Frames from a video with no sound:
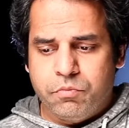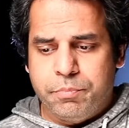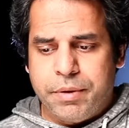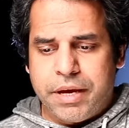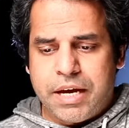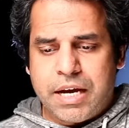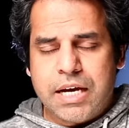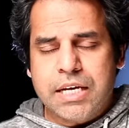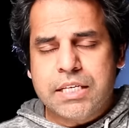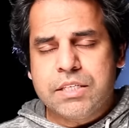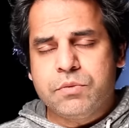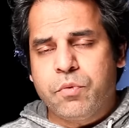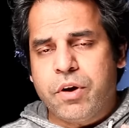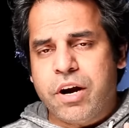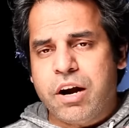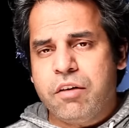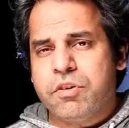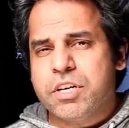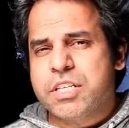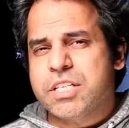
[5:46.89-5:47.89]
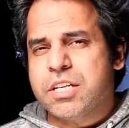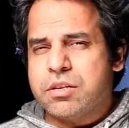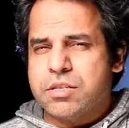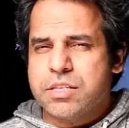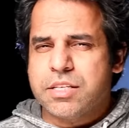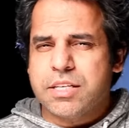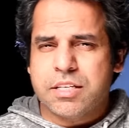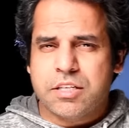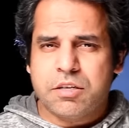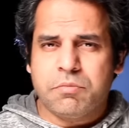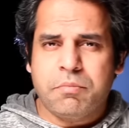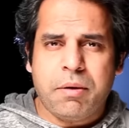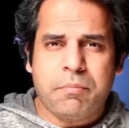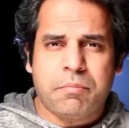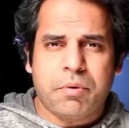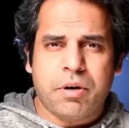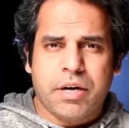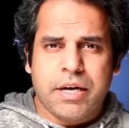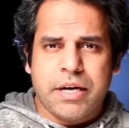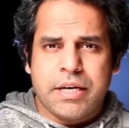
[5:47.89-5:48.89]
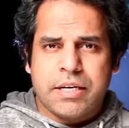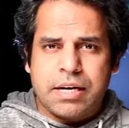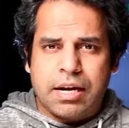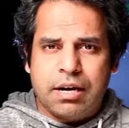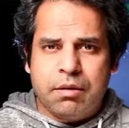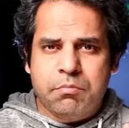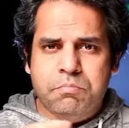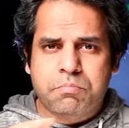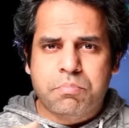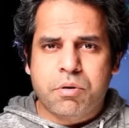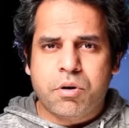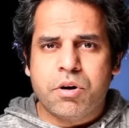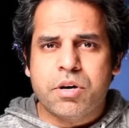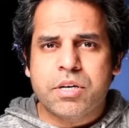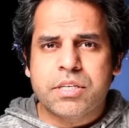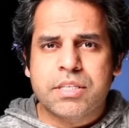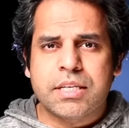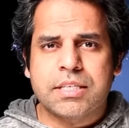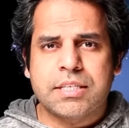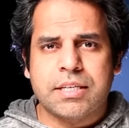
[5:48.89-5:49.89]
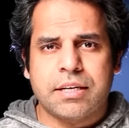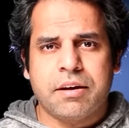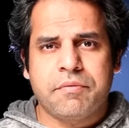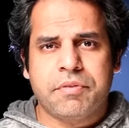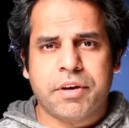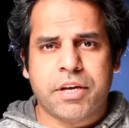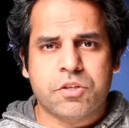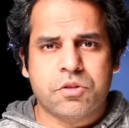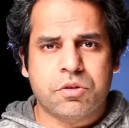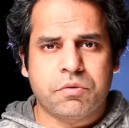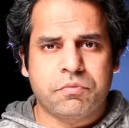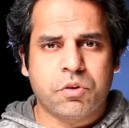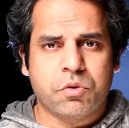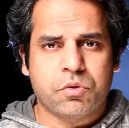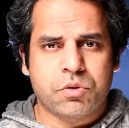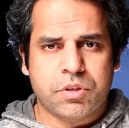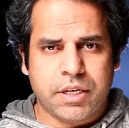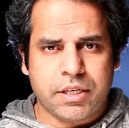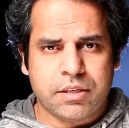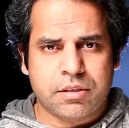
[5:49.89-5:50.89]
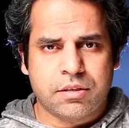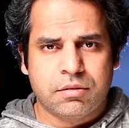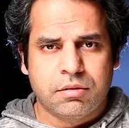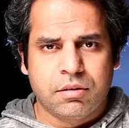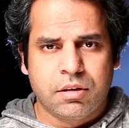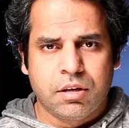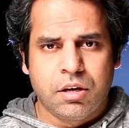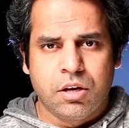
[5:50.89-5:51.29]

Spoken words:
because wherever sun sits, remember, it kind of burns the significance of those things.